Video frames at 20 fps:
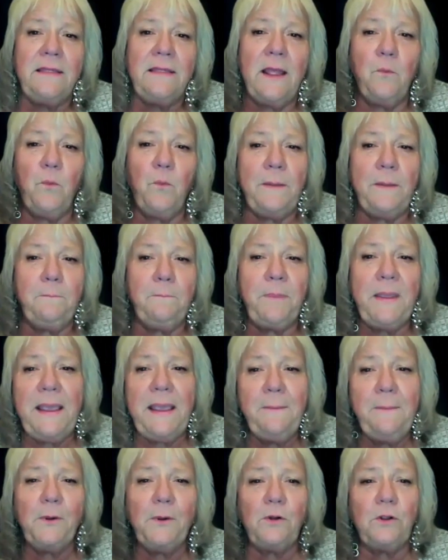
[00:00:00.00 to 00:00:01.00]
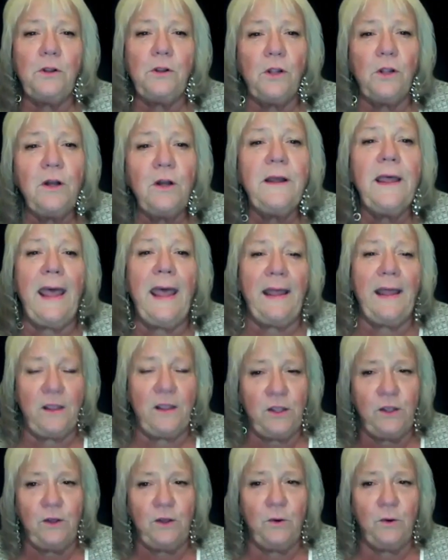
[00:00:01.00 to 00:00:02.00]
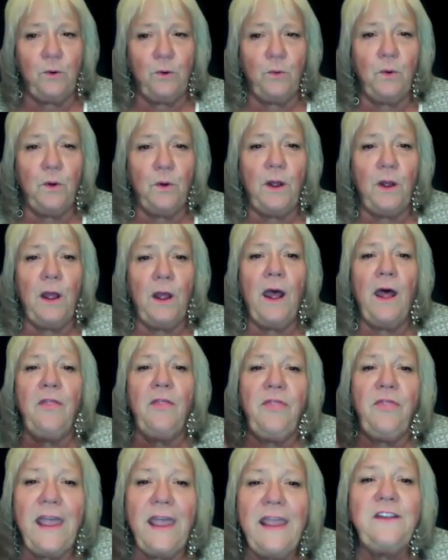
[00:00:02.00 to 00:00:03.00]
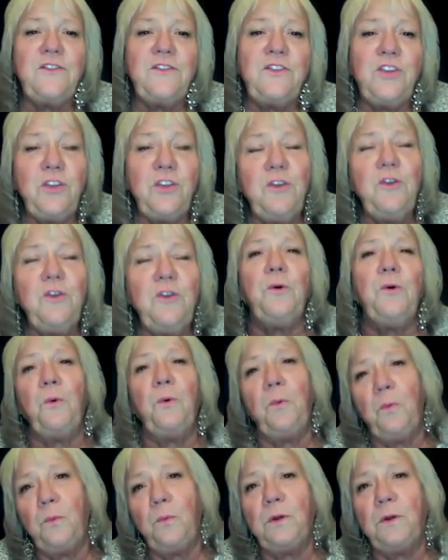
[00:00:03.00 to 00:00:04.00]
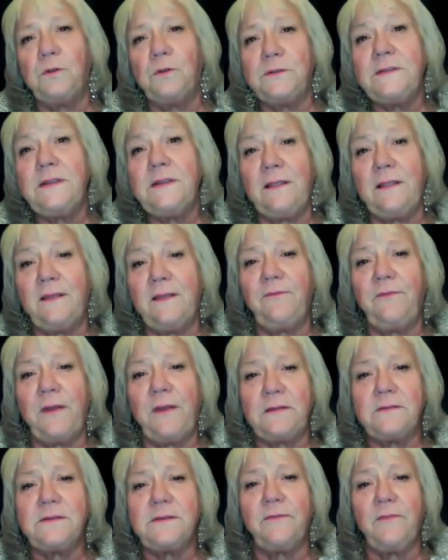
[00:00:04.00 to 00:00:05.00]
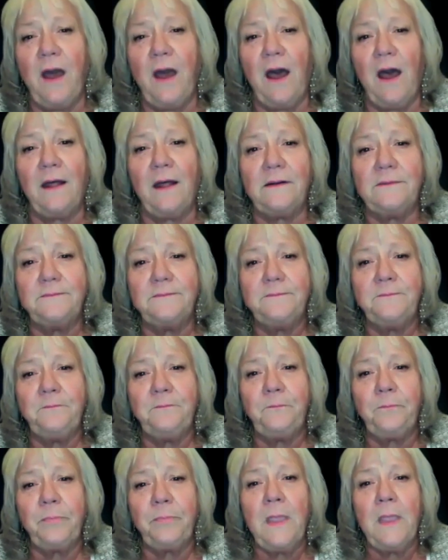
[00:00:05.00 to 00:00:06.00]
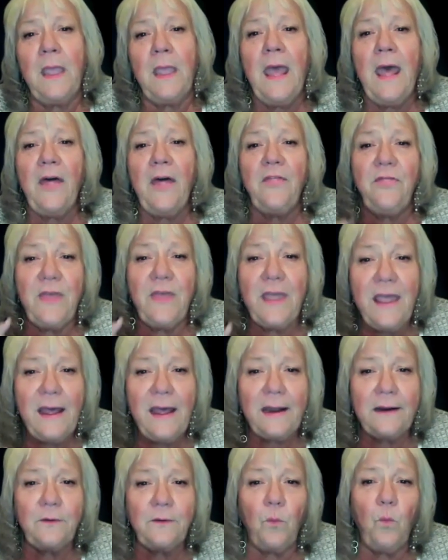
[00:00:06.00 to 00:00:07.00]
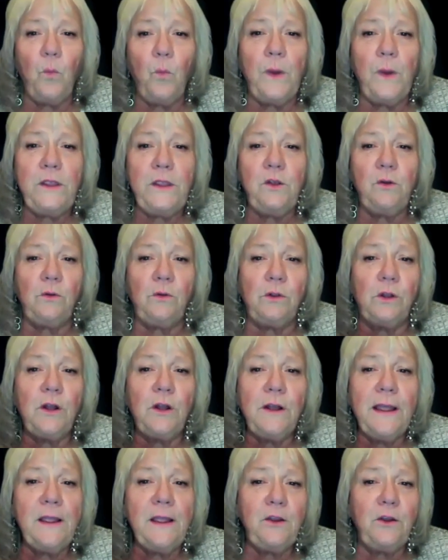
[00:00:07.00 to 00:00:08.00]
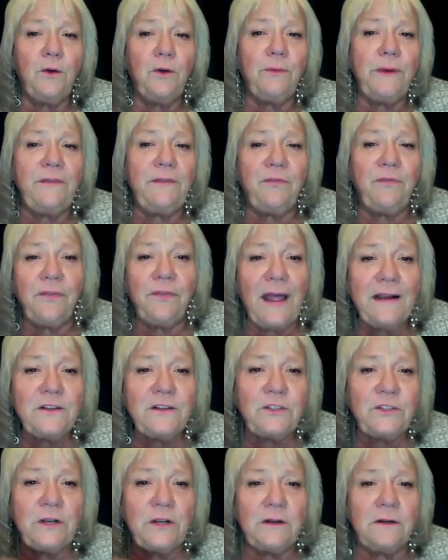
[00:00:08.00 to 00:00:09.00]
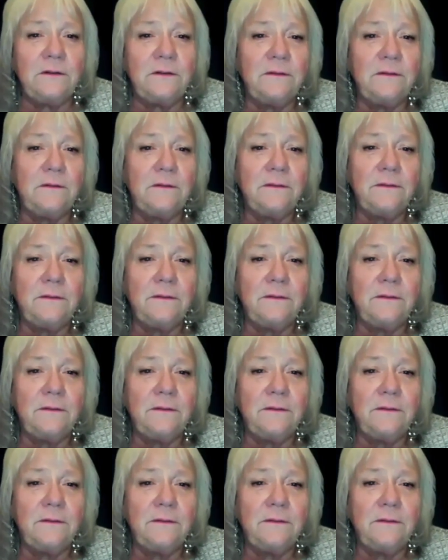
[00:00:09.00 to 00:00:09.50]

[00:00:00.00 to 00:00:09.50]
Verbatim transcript: then when people look at you, they too will see the face of God then, when you look at your reflection,